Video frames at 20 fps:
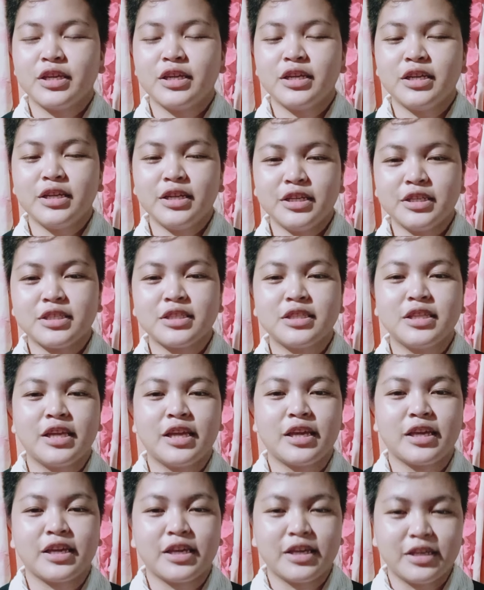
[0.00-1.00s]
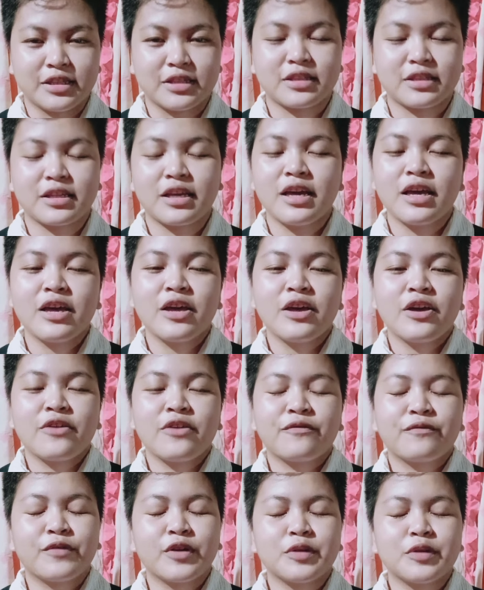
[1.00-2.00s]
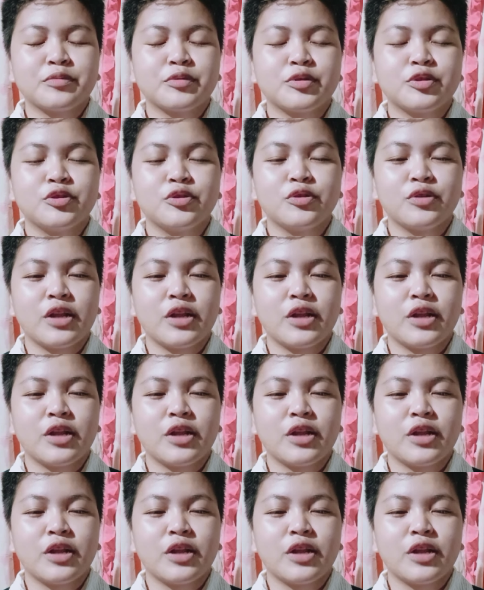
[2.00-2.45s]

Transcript: Here's the hint. Verbs do